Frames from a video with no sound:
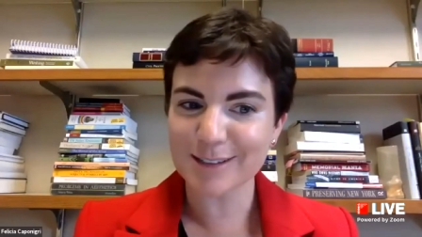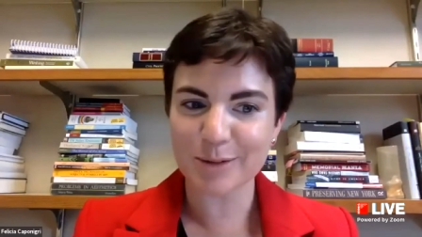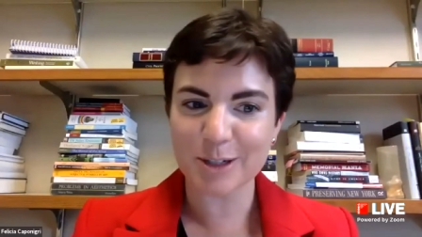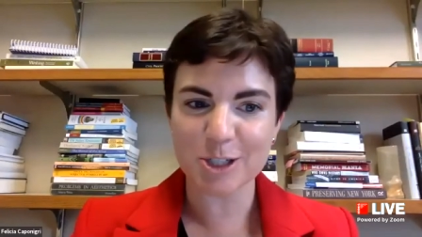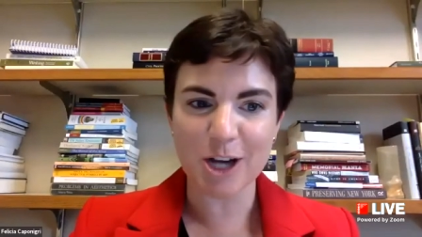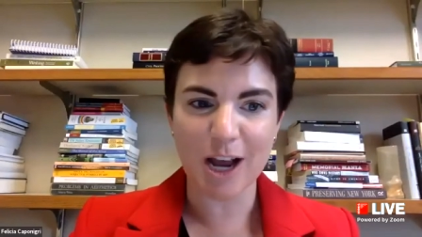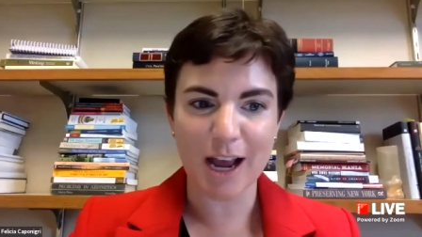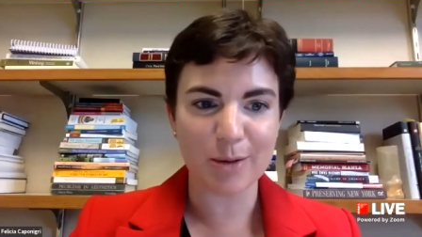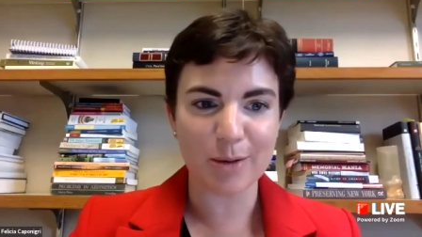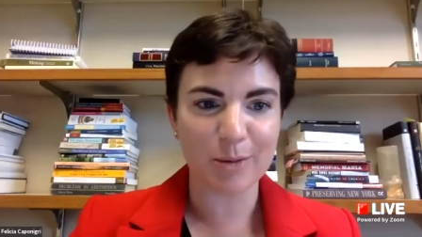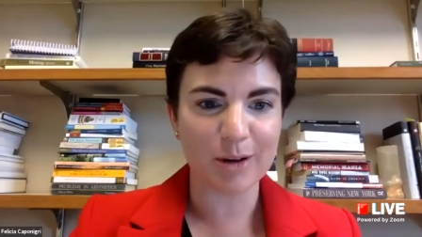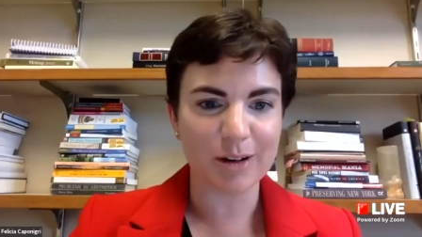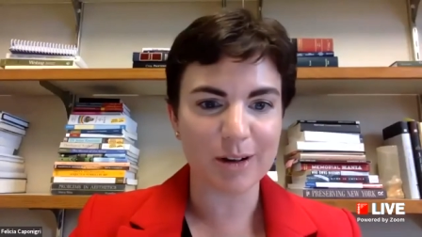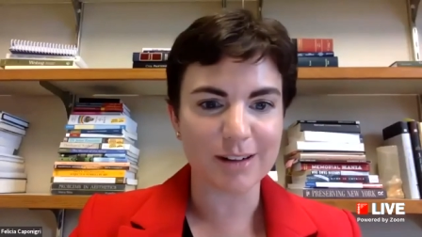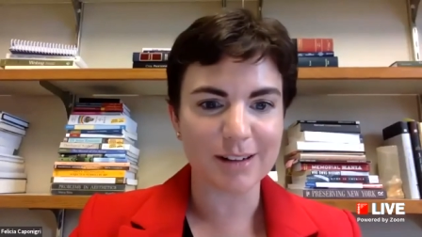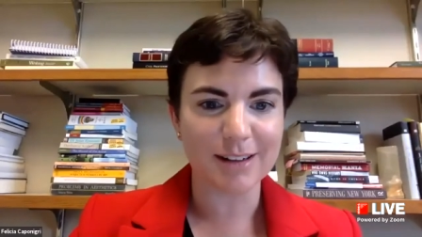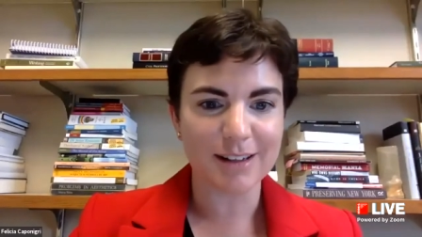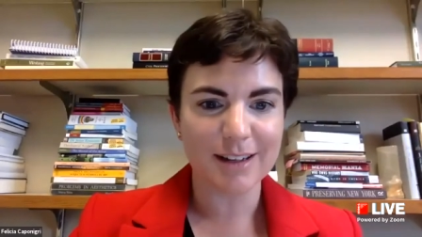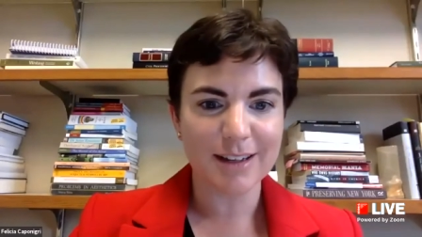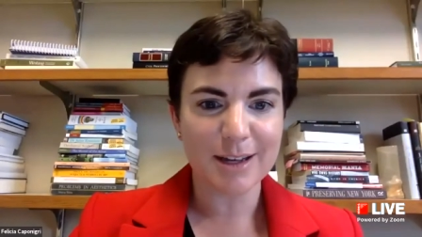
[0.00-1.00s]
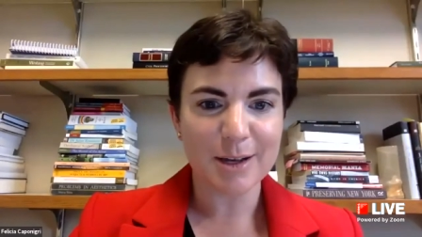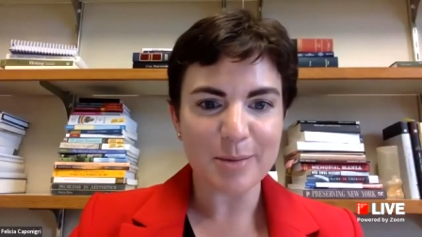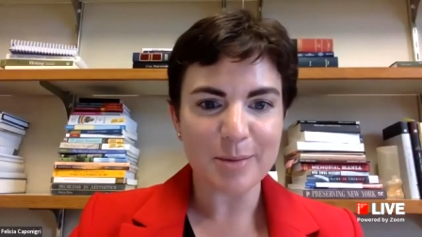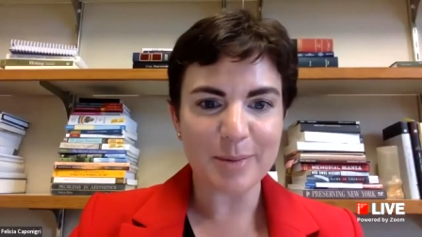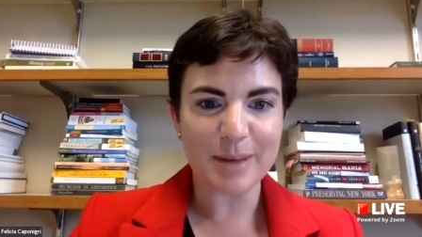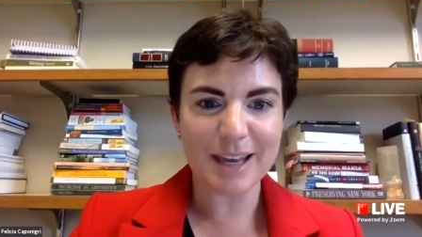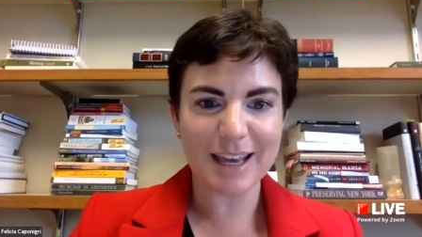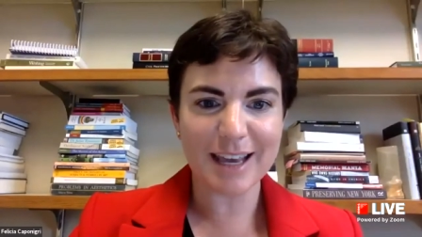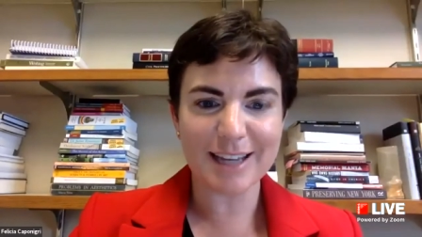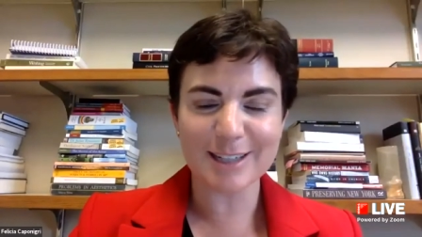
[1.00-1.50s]
which I will
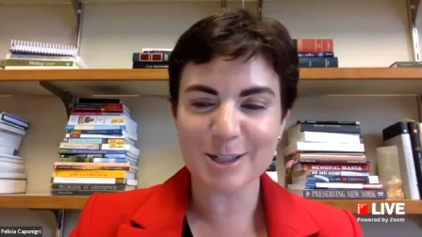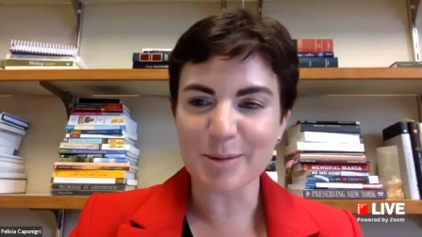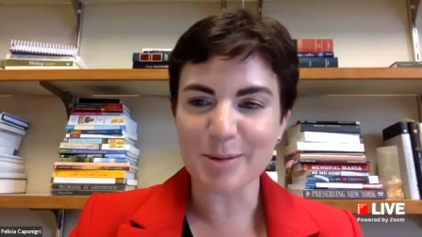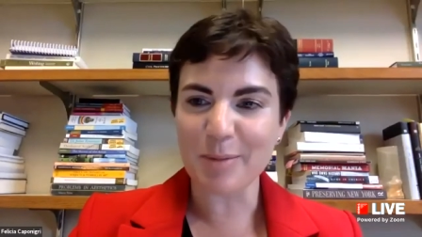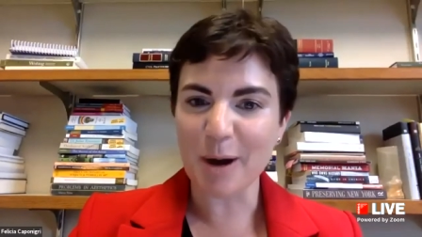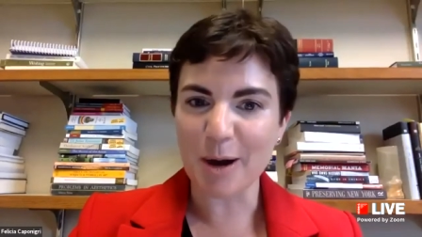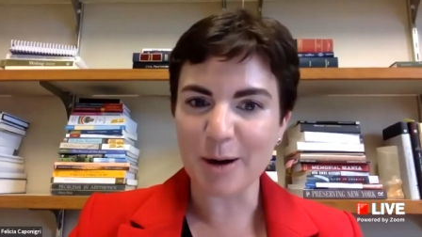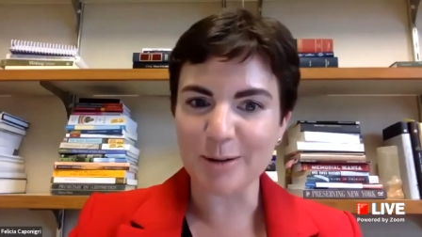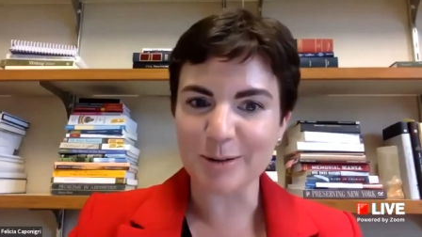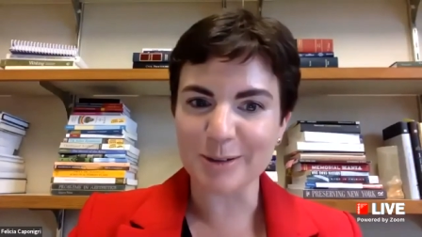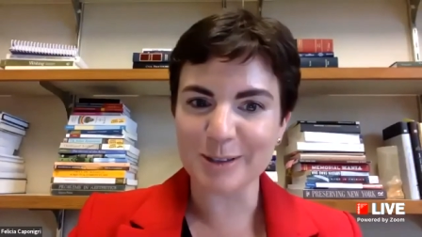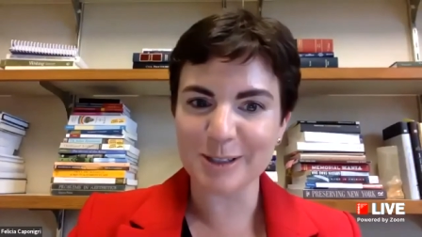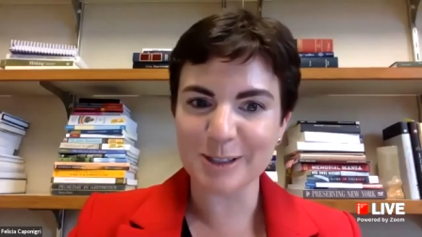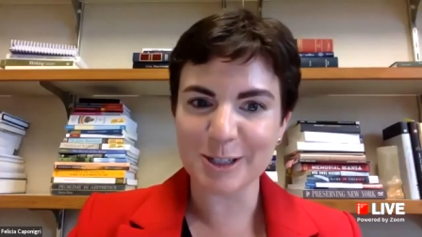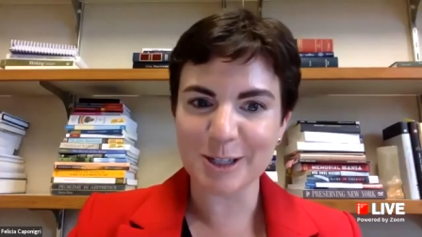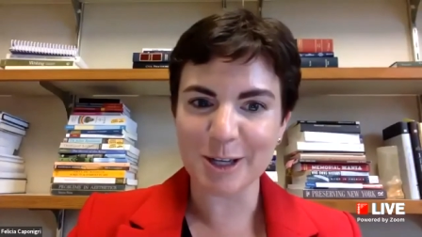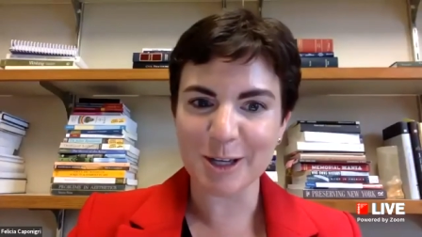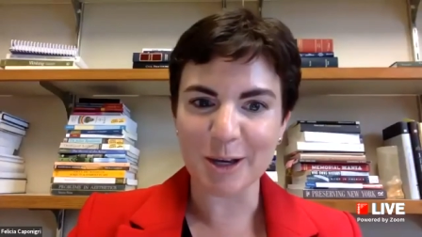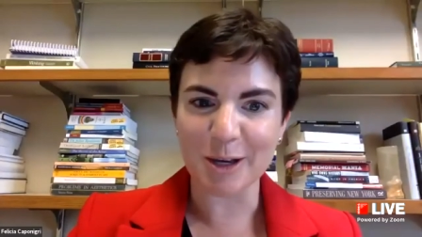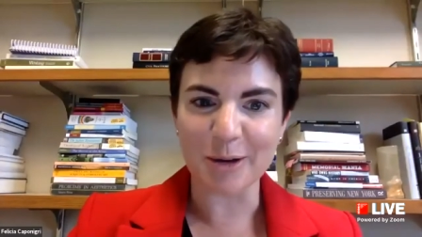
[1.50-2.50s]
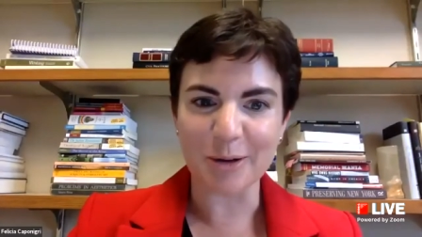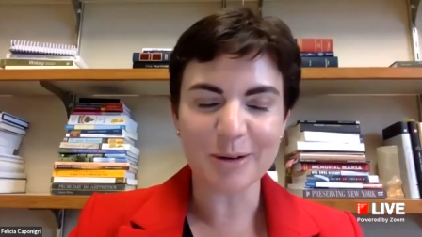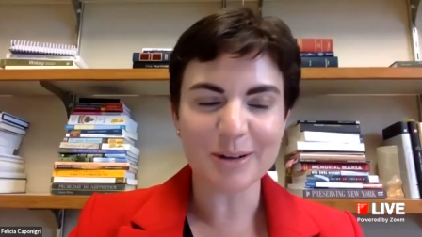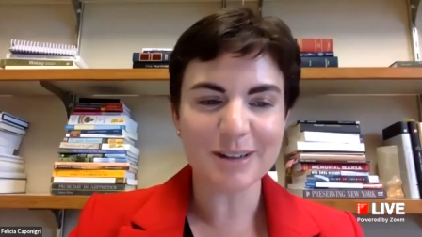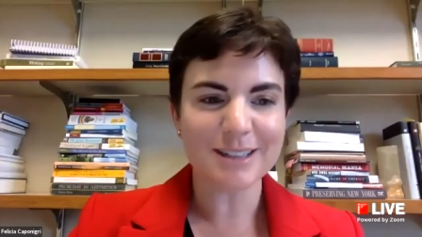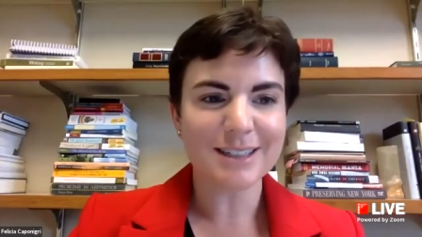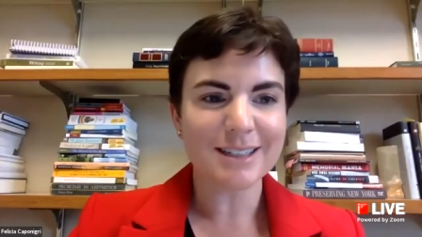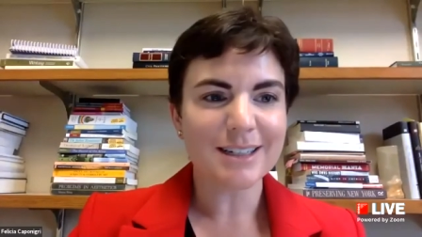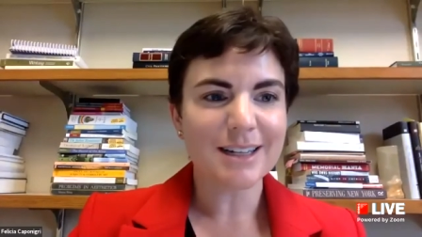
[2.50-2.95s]
begin to pose to you.